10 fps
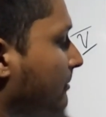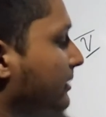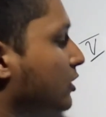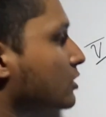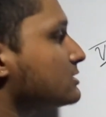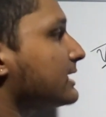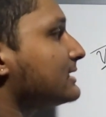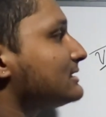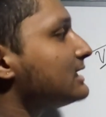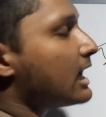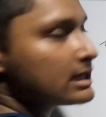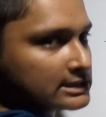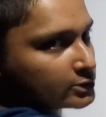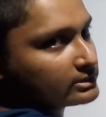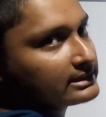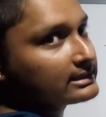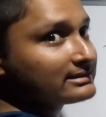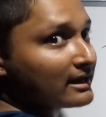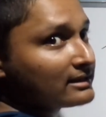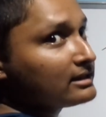because at last you need a
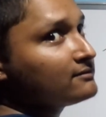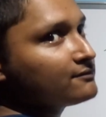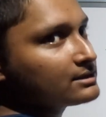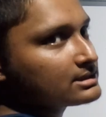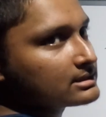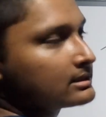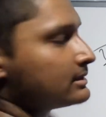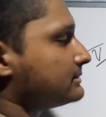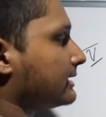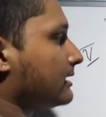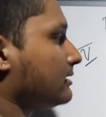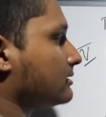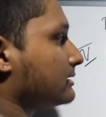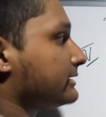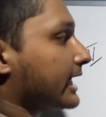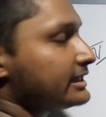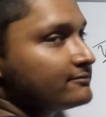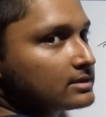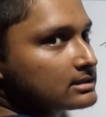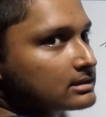tan inverse thing, tan
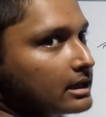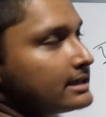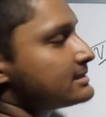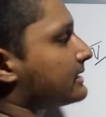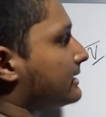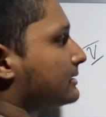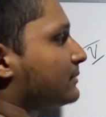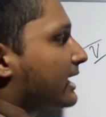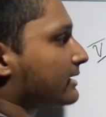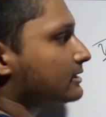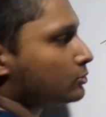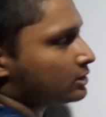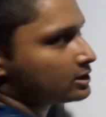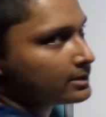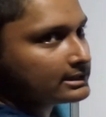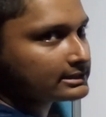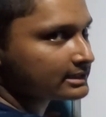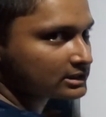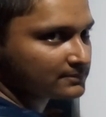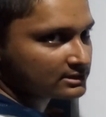inverse inside the bracket. You need to get an
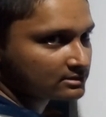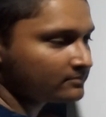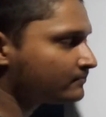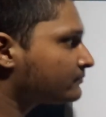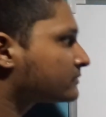expression